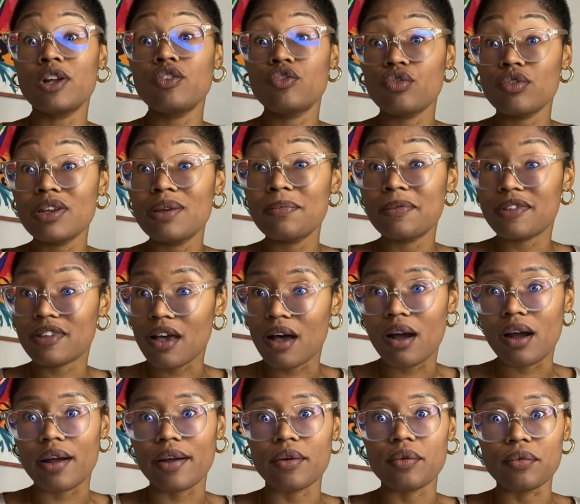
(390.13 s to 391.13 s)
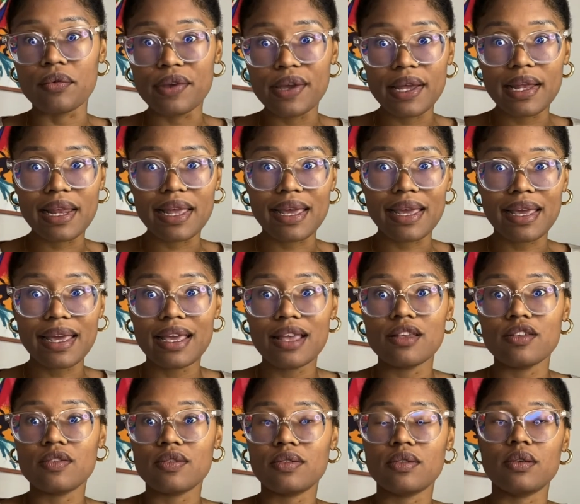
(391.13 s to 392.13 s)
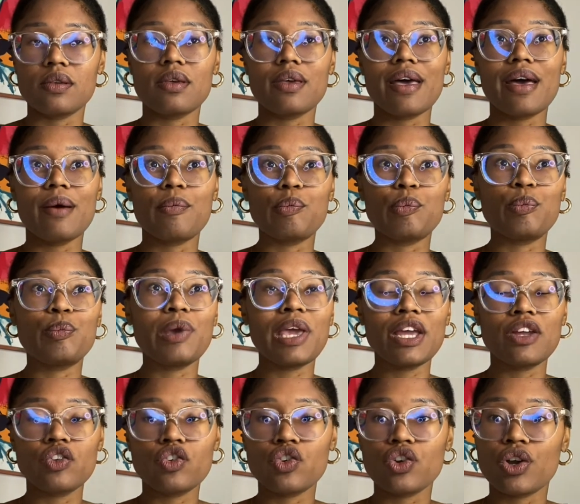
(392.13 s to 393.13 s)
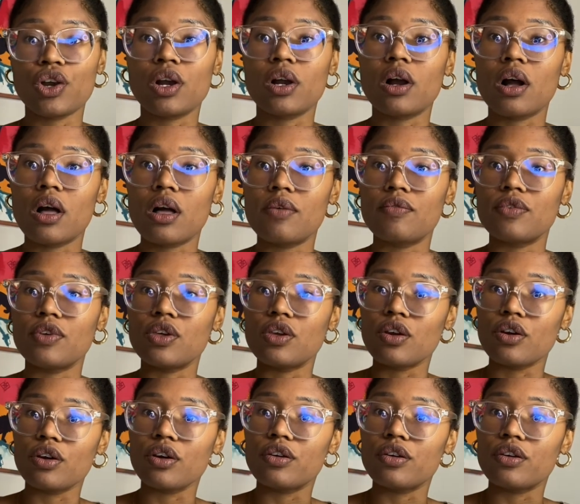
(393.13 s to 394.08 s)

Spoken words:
dreams are really is a picture of your